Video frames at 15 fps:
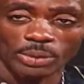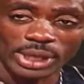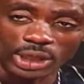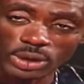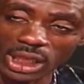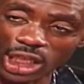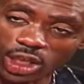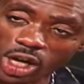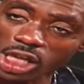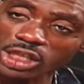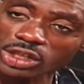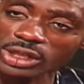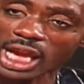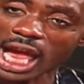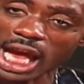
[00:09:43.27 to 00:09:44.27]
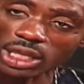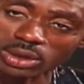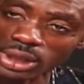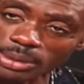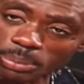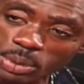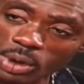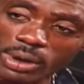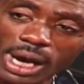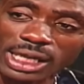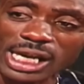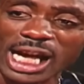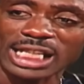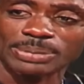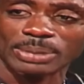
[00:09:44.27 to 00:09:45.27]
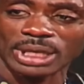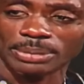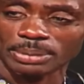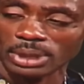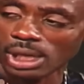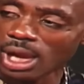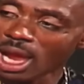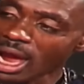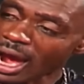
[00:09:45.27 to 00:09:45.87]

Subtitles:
to the country and to the poorer class people.